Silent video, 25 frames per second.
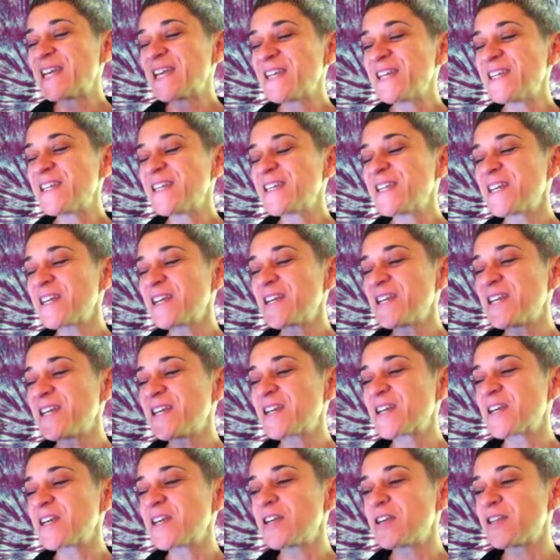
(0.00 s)
he
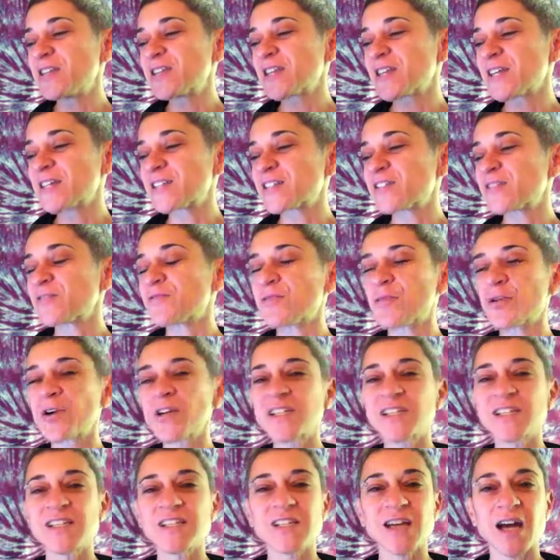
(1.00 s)
he he's like
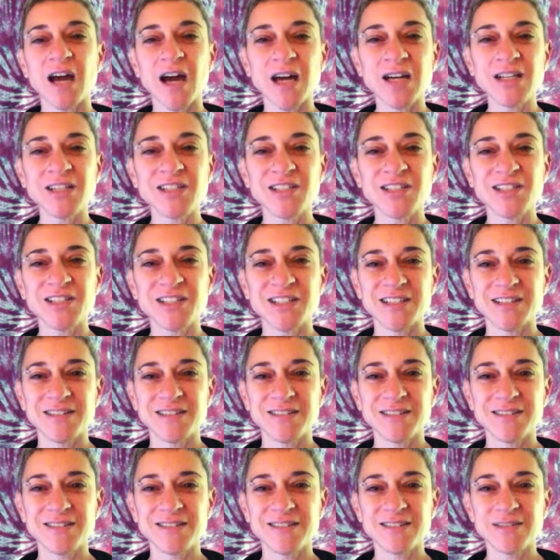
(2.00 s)
divorces
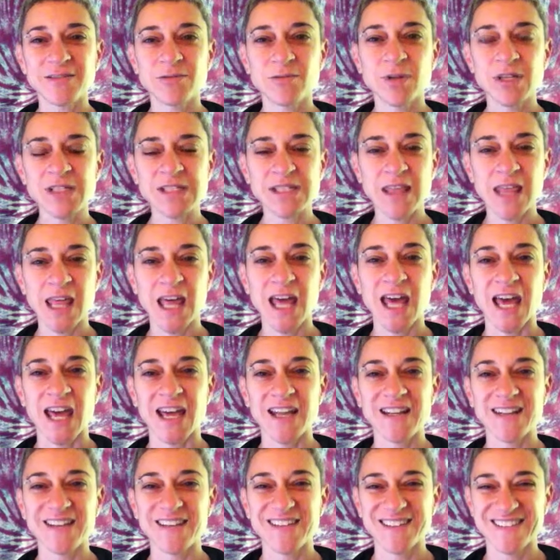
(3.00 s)
oxygen what's
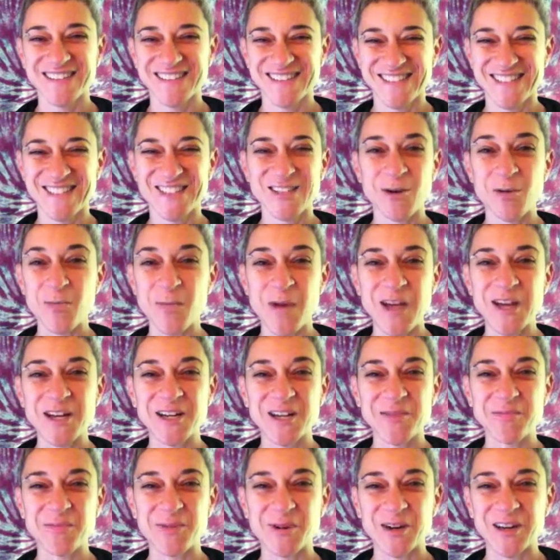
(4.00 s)
that it's a domain
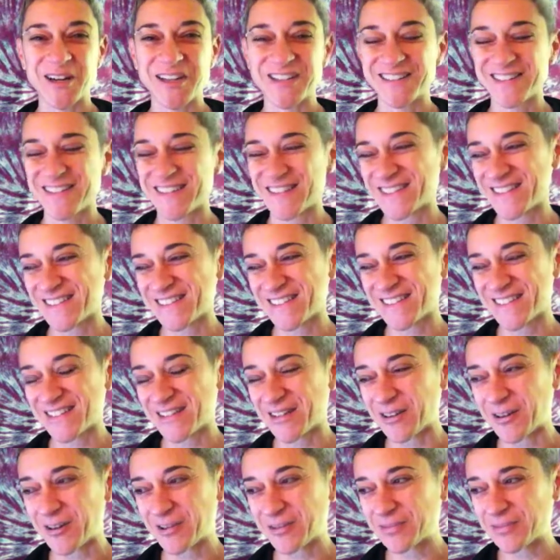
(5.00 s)
I bought like you
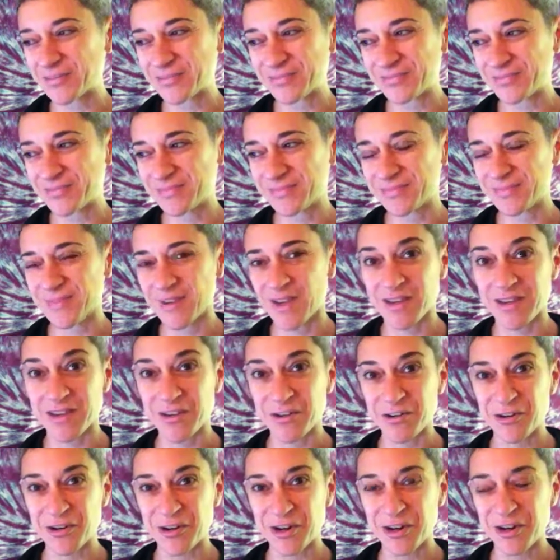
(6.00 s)
know a
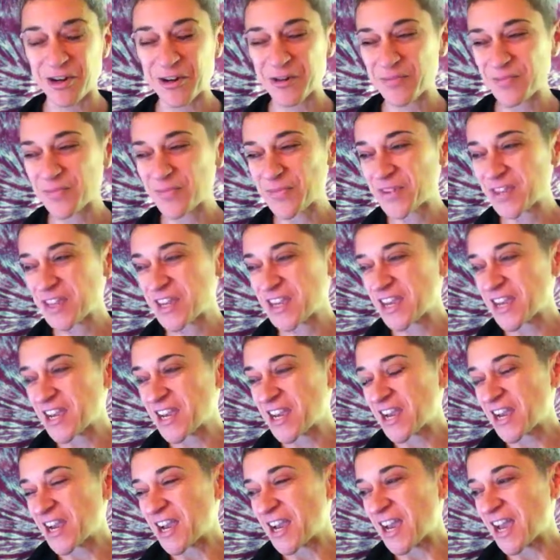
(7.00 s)
year ago
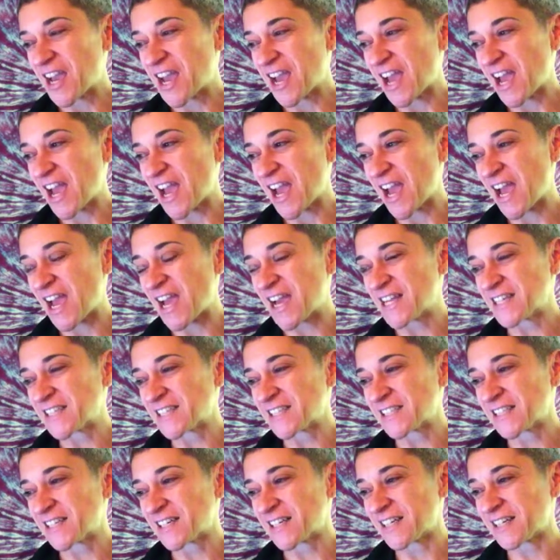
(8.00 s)

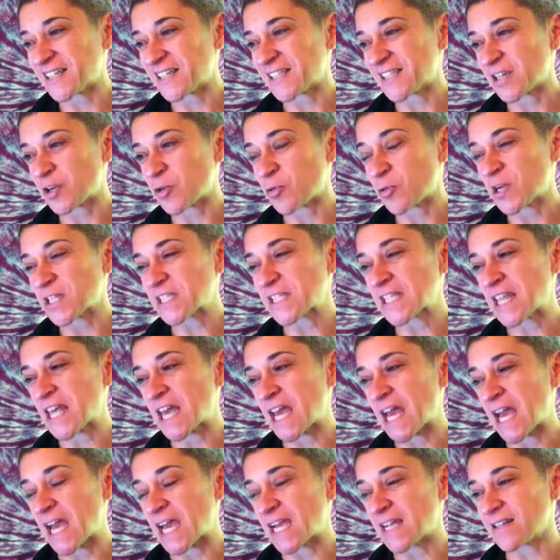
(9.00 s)
and uh, he's like what's
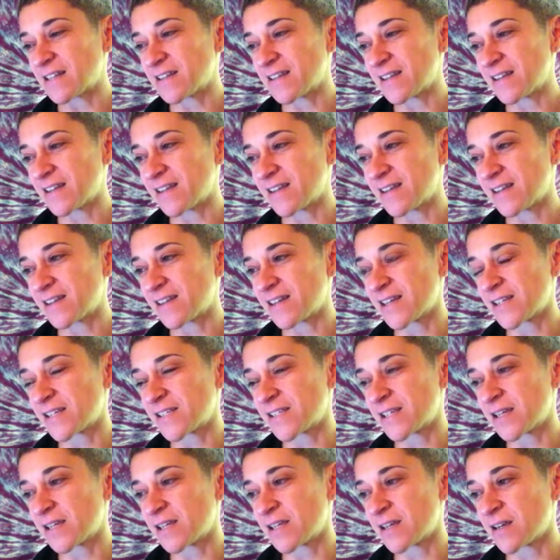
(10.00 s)
that and I
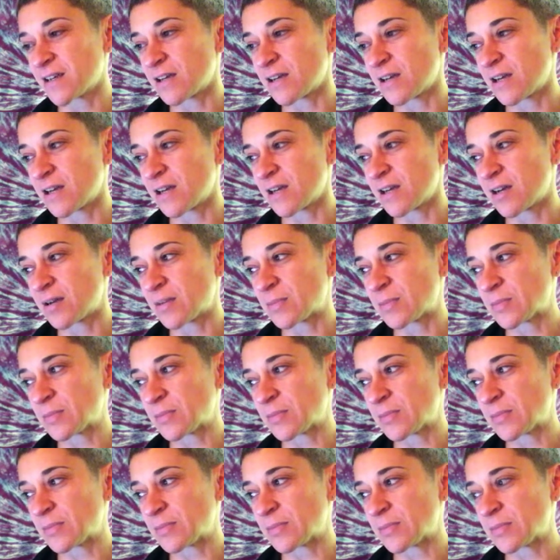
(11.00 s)
said,
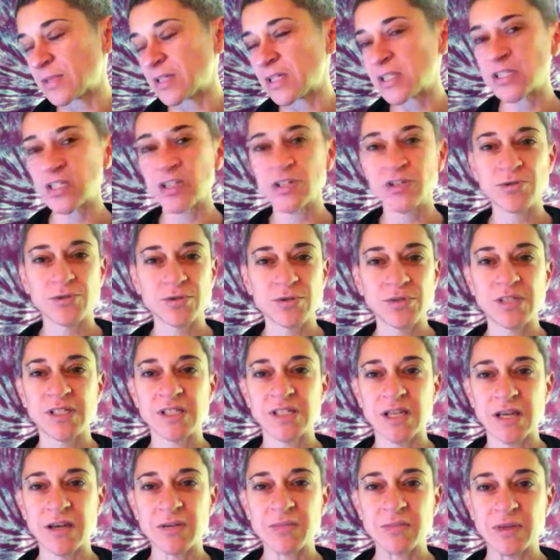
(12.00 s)
um, It's a true
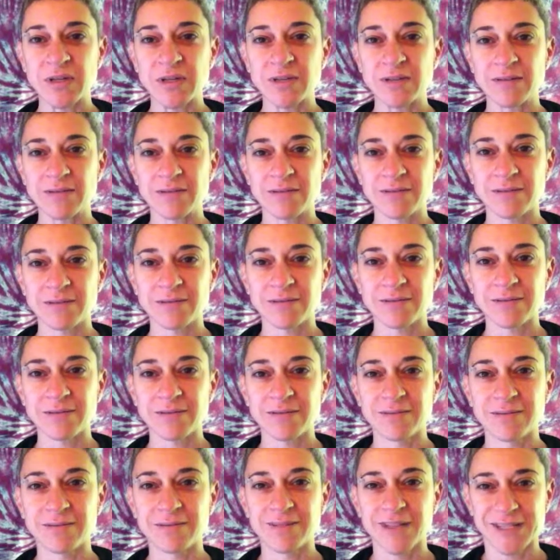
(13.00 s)
statement.
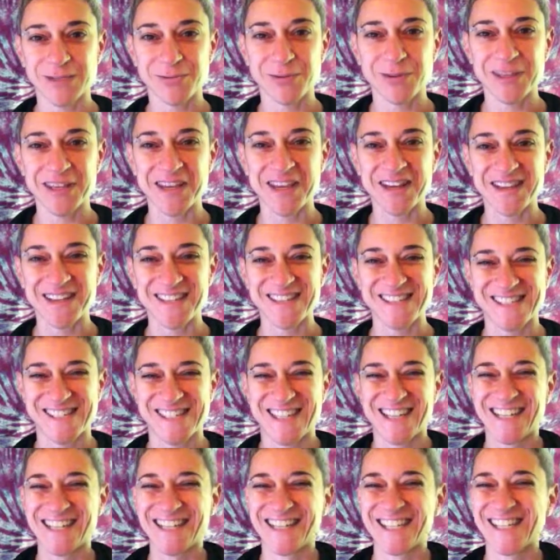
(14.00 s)
That's what that
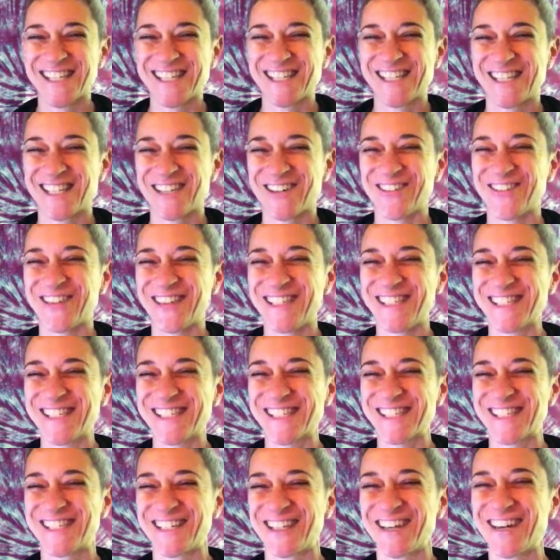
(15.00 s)
is. and so we
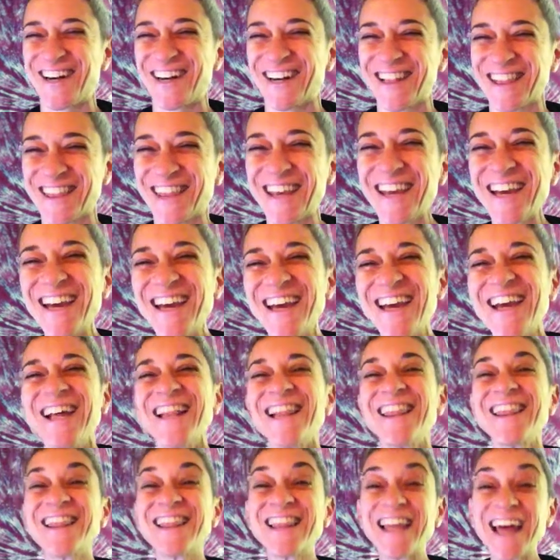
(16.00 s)
start
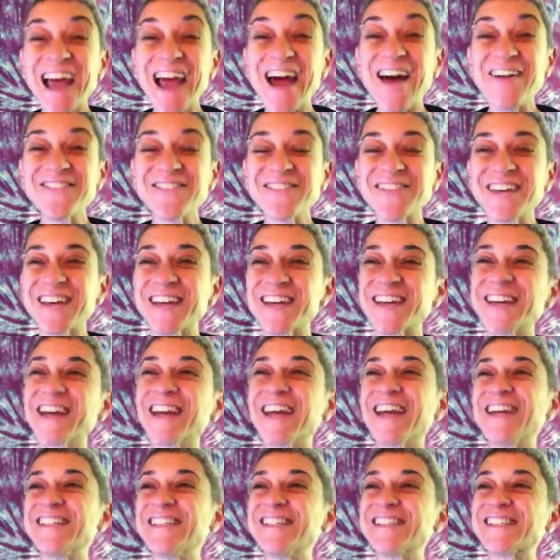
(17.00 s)
laughing
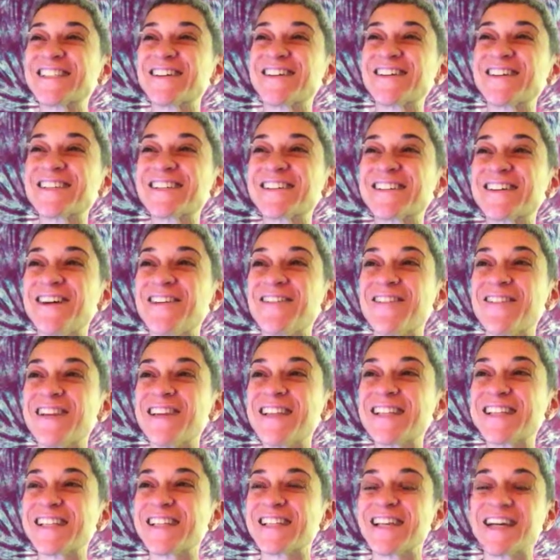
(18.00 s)
and he starts going
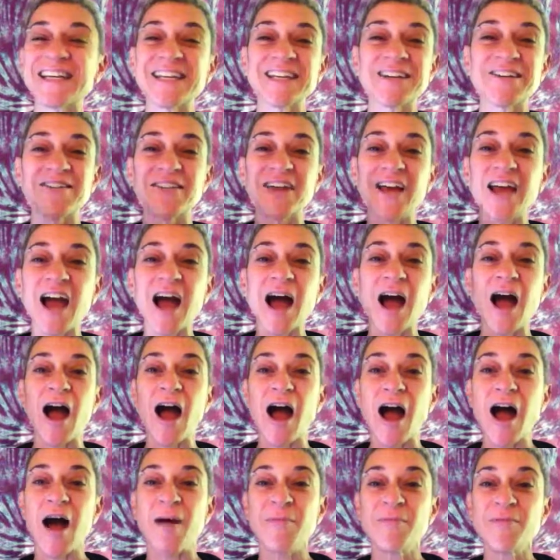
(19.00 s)
into like, you know, like,
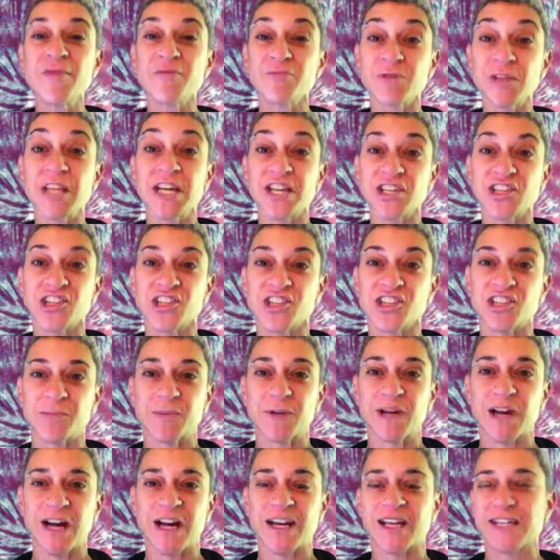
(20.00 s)
I'm the
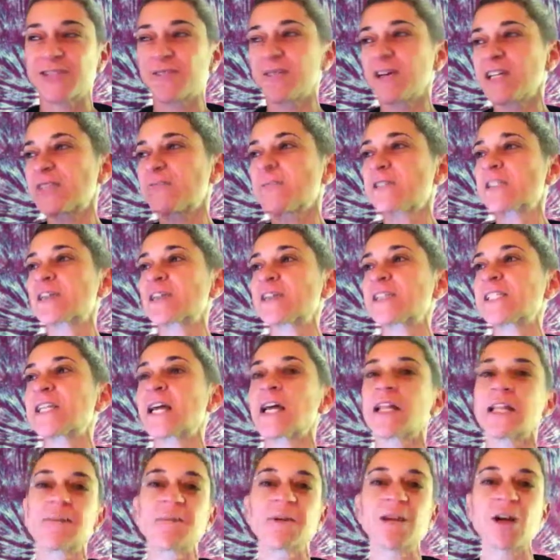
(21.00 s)
relationship goddess, right? So he starts
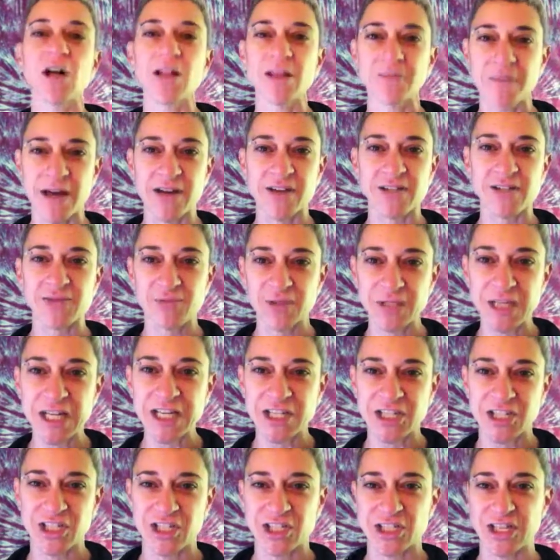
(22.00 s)
telling me all about his
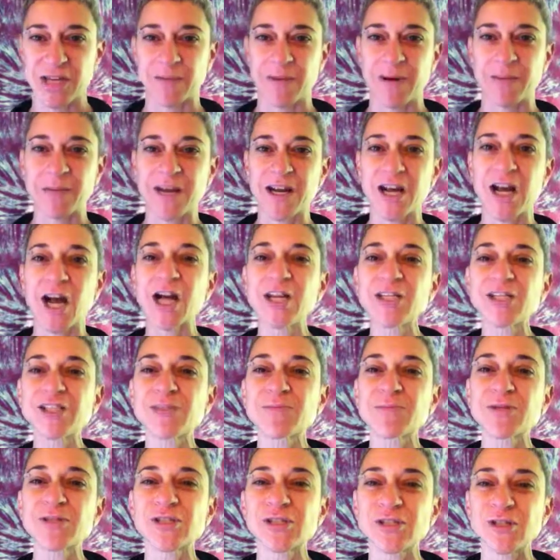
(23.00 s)
relationship. I'm in a
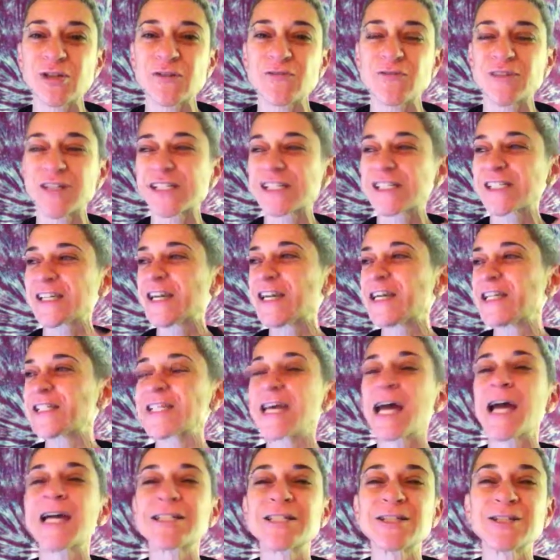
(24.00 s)
customer service
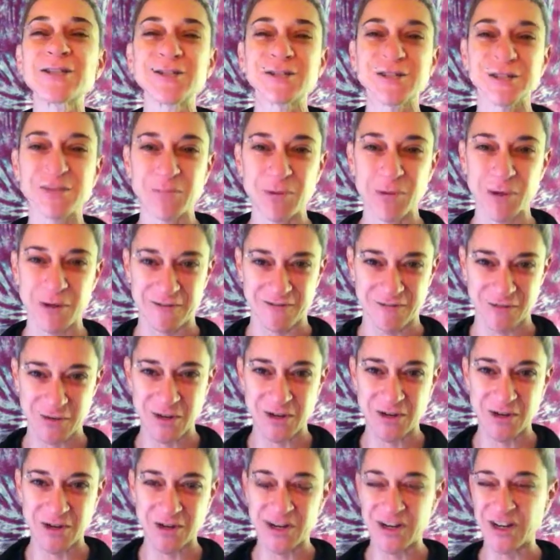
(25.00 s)
technical support
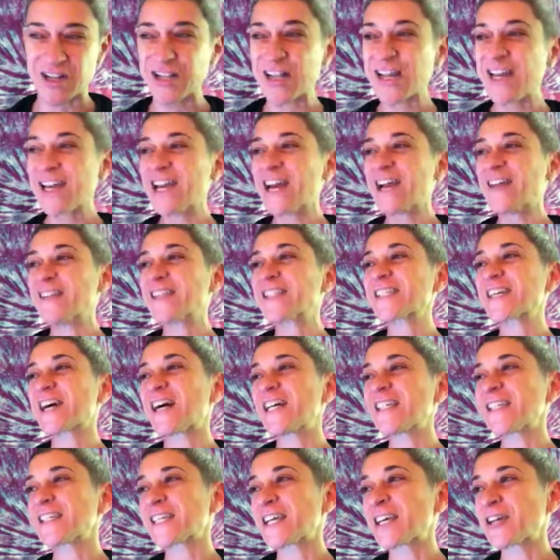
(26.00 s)
phone call, and this
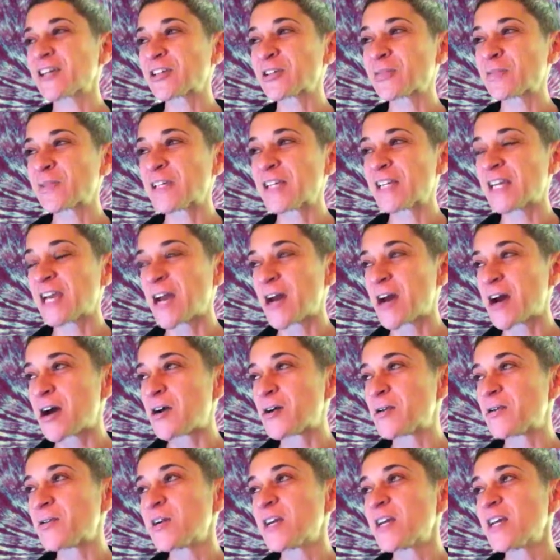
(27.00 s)
guy's telling me
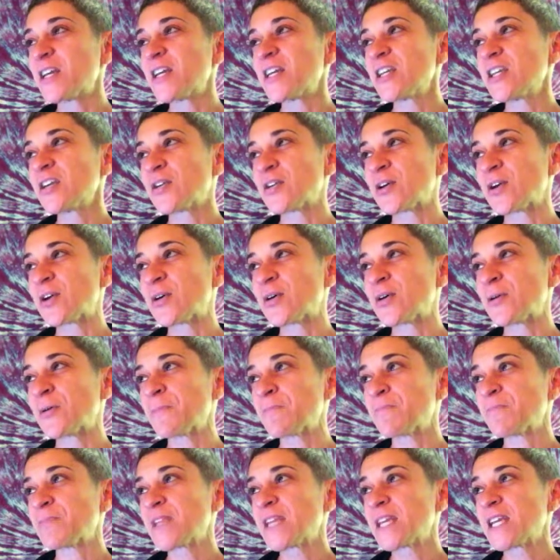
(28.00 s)
how, you know,